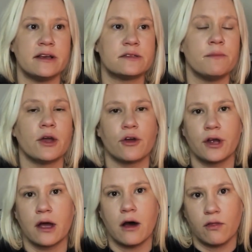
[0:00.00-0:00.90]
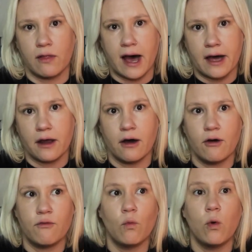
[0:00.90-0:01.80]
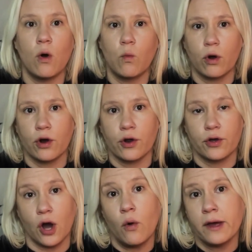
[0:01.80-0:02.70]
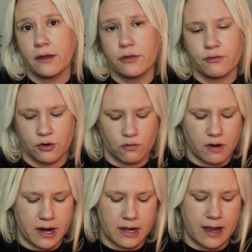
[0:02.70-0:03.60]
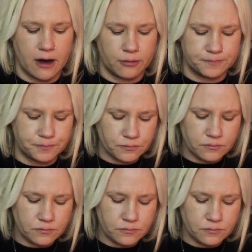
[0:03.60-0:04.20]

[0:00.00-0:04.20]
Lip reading: is mirroring a lot of what we're going through right now,